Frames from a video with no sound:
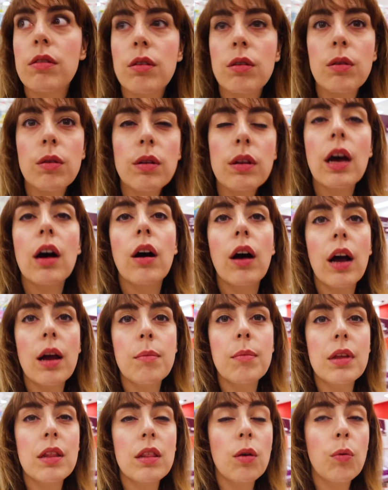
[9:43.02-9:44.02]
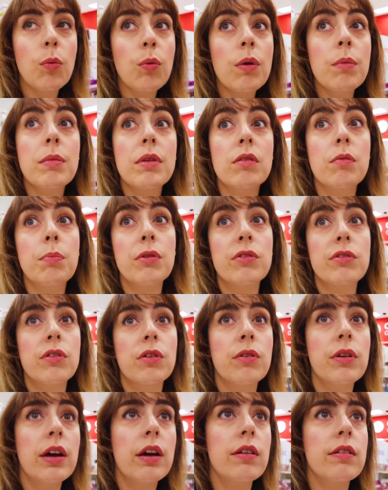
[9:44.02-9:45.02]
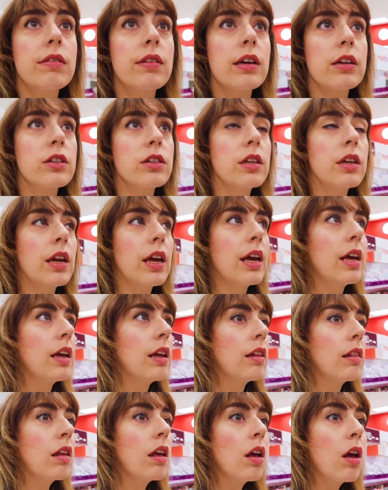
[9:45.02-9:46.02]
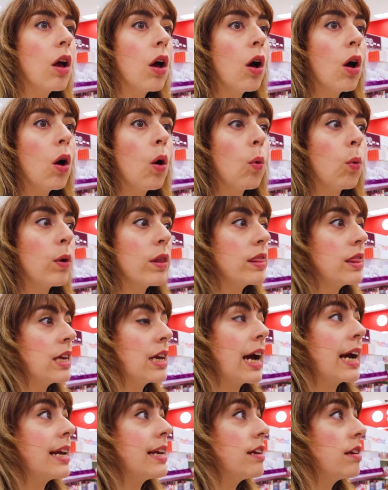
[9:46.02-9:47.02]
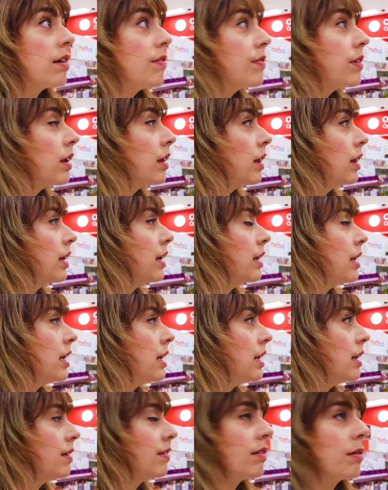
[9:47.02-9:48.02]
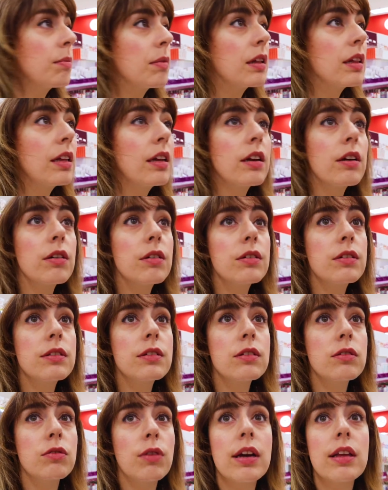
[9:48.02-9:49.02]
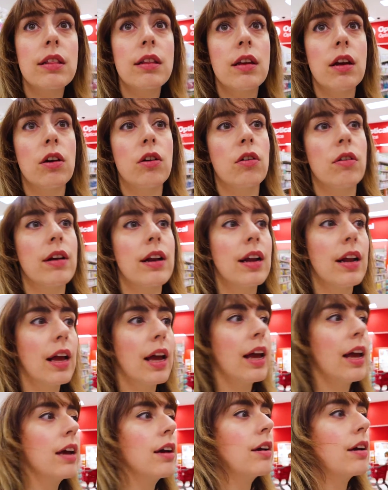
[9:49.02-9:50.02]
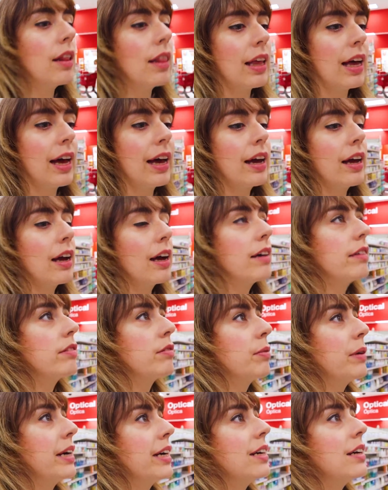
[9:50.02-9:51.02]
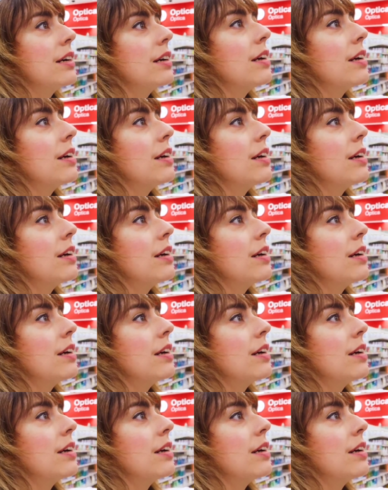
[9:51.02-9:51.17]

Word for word: So now I'm in the women's personal care section and one thing I definitely need is some clinical strength deodorant. Ain't gonna lie, I sweat.